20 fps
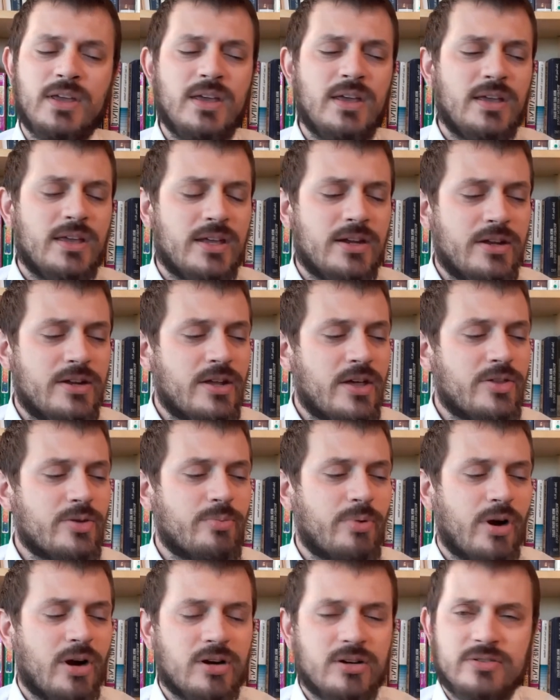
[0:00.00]
Another
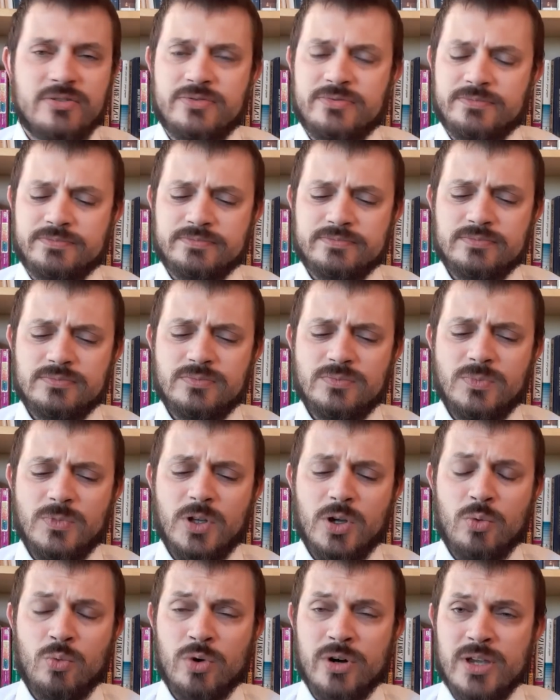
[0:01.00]
part of
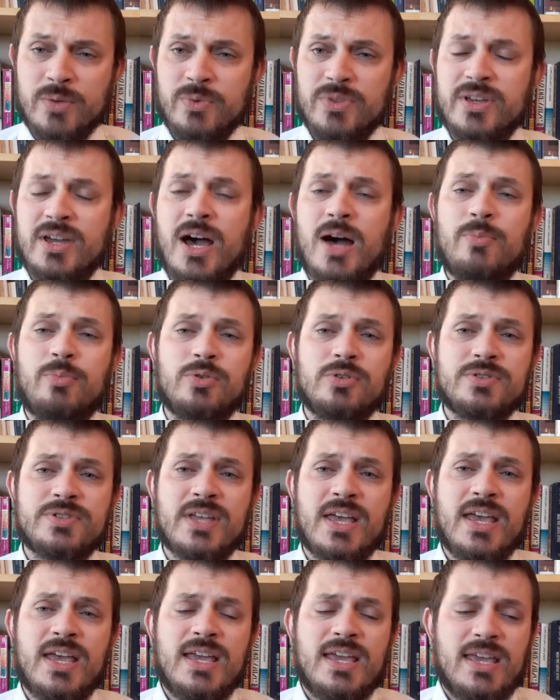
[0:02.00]
working with couples
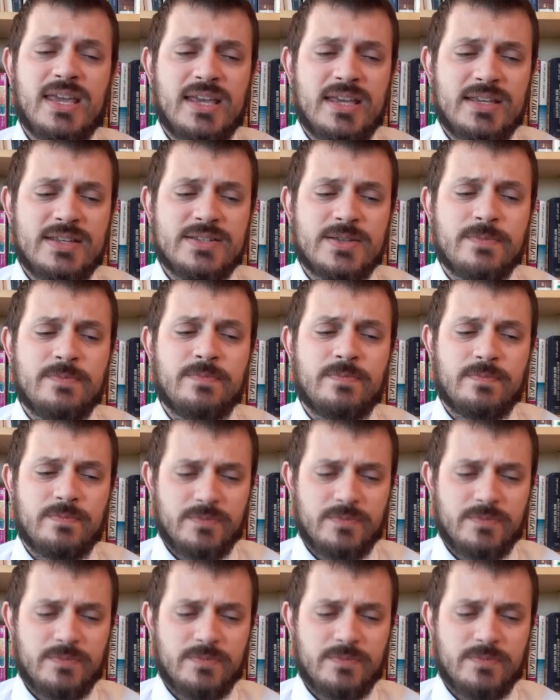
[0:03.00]
is,